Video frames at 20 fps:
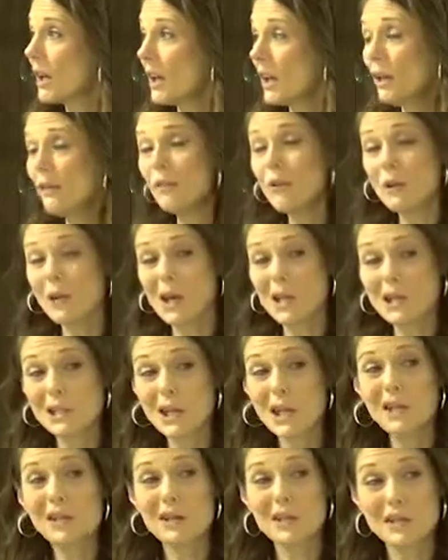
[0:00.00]
if you get
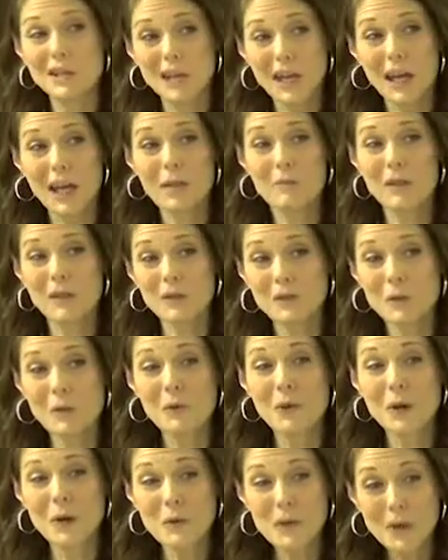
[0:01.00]
done on time and
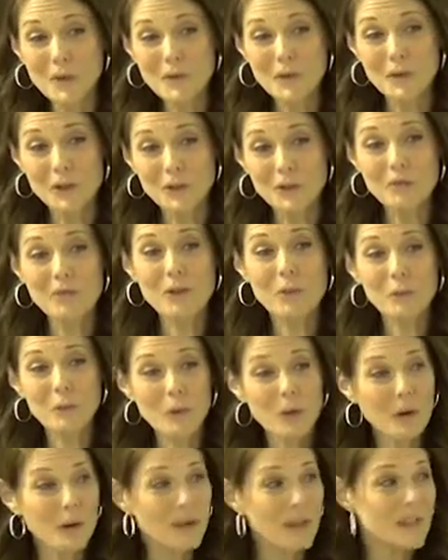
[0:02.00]
don't go over, your
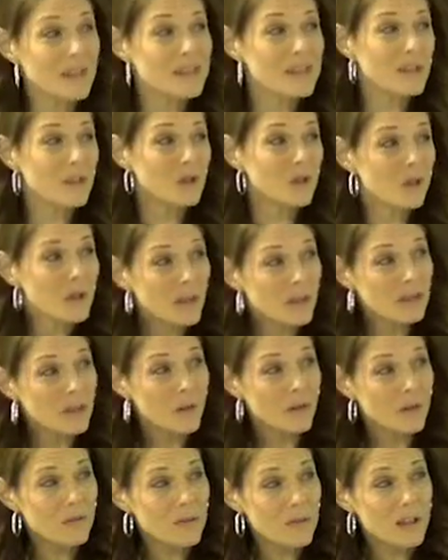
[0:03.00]
reward is that you can
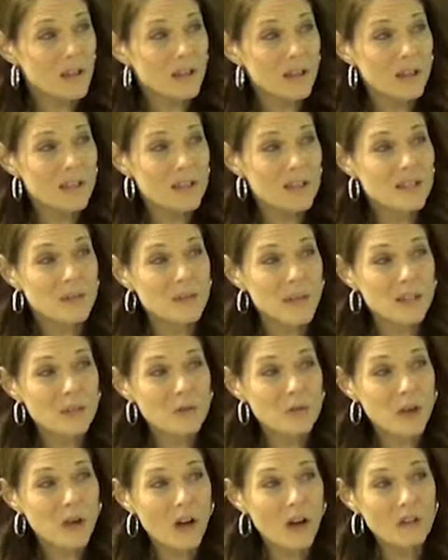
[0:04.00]
go over there, get some
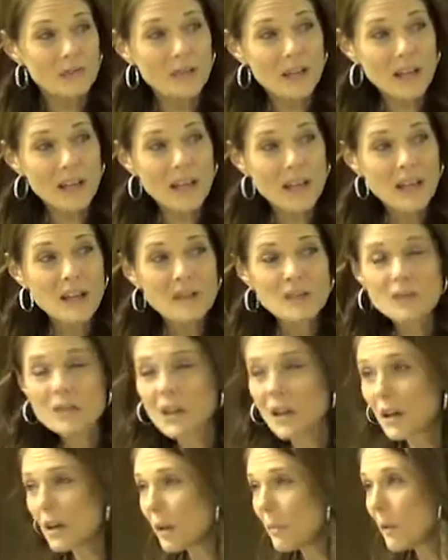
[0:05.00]
extra coffee,
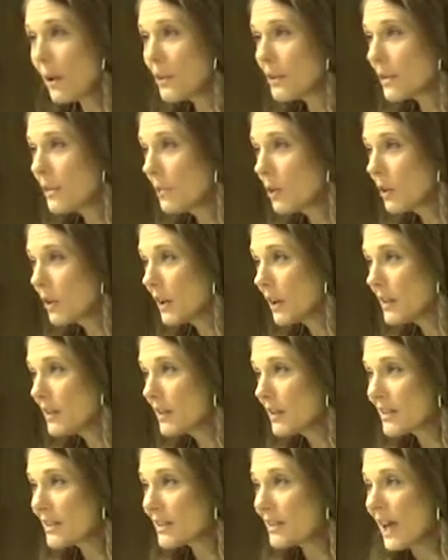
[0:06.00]
stock up on some
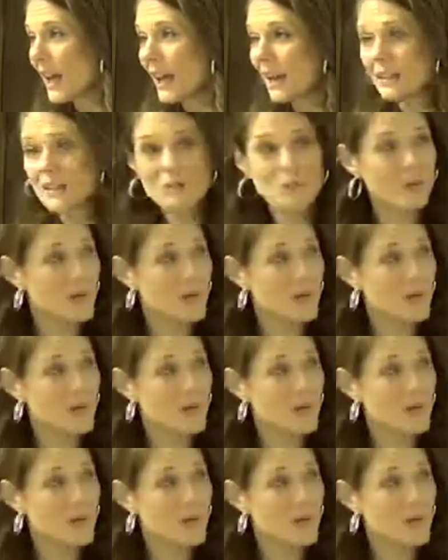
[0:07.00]
cookies and snacks.